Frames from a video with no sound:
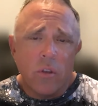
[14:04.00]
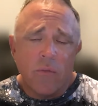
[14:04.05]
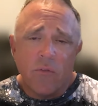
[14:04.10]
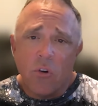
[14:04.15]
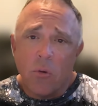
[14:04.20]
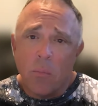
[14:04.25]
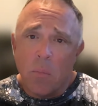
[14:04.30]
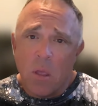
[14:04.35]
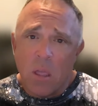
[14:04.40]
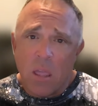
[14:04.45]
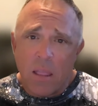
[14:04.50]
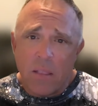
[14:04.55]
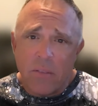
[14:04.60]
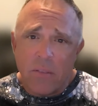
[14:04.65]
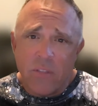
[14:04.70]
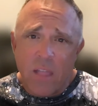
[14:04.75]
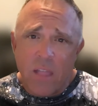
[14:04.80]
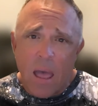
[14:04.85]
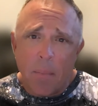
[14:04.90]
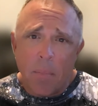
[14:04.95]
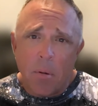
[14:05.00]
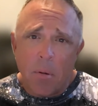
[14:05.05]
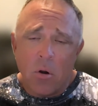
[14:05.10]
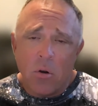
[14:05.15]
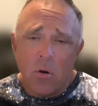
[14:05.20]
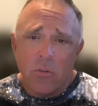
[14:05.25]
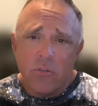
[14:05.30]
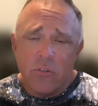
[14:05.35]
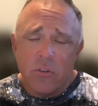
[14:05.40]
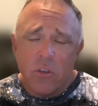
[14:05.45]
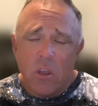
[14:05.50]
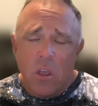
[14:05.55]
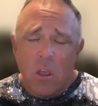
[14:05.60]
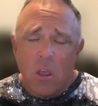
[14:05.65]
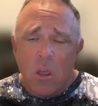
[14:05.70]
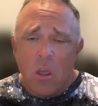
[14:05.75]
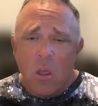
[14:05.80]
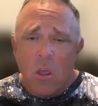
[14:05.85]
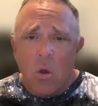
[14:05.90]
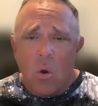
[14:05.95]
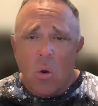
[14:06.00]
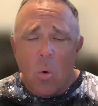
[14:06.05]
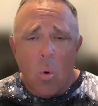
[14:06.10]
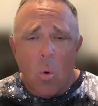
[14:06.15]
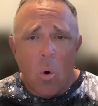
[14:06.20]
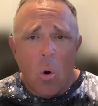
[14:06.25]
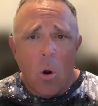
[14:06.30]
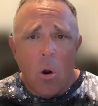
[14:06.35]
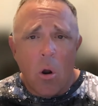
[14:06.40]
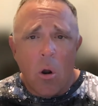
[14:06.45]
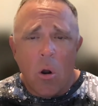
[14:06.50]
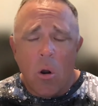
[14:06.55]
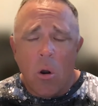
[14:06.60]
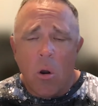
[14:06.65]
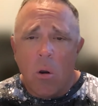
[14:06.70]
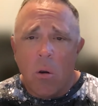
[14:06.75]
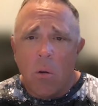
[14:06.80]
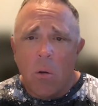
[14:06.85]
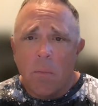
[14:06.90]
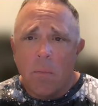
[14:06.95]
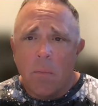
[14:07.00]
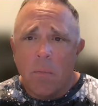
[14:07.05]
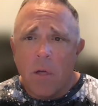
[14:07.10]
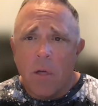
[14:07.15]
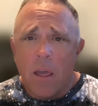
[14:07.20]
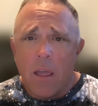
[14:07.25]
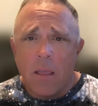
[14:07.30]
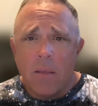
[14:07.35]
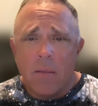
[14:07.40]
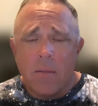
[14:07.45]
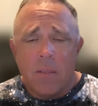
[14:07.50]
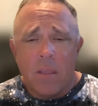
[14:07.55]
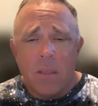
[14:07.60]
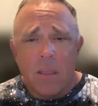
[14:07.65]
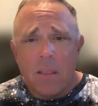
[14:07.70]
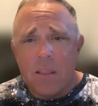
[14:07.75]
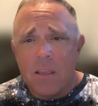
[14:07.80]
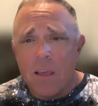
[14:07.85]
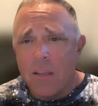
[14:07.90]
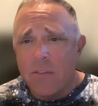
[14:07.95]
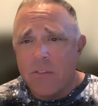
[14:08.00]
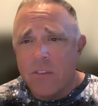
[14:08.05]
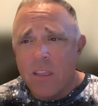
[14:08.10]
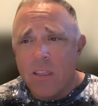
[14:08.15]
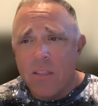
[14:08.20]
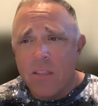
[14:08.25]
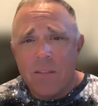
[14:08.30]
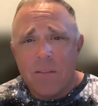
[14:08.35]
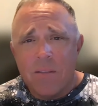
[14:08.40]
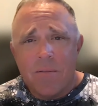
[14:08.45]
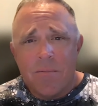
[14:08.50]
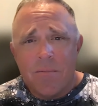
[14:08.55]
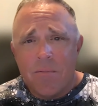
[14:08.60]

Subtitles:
of vermilion snappers, or like guys, they